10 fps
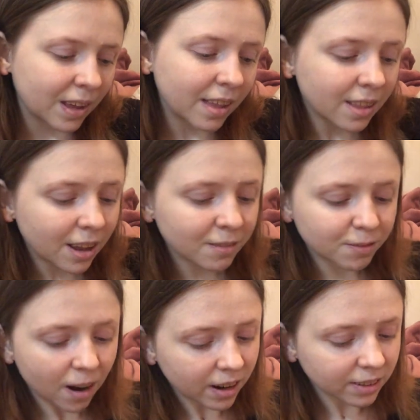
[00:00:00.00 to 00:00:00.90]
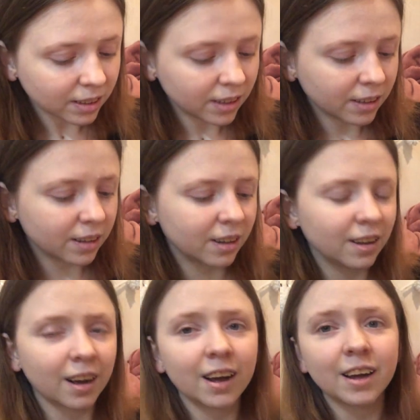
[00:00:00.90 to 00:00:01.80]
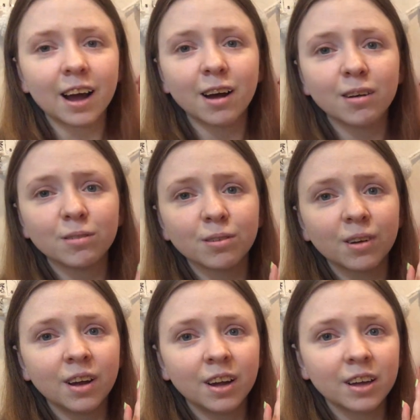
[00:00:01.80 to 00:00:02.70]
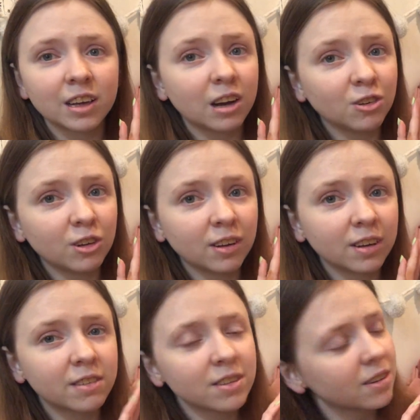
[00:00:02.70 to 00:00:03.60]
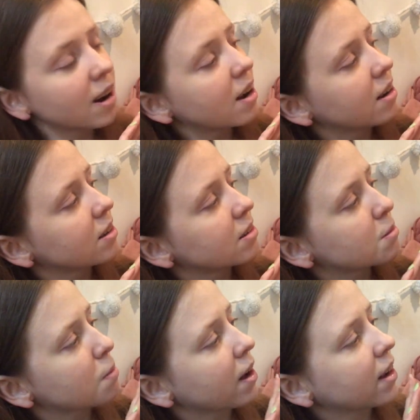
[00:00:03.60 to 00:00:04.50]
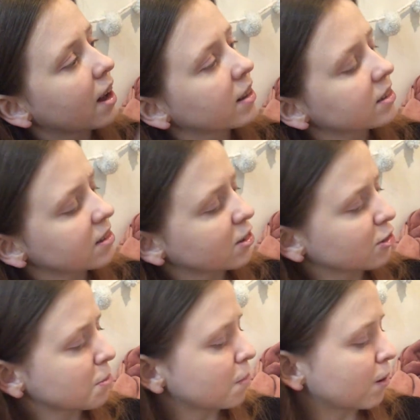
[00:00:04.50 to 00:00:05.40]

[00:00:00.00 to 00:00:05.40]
And then finally I have K Count Your Lucky Stars by Alexandra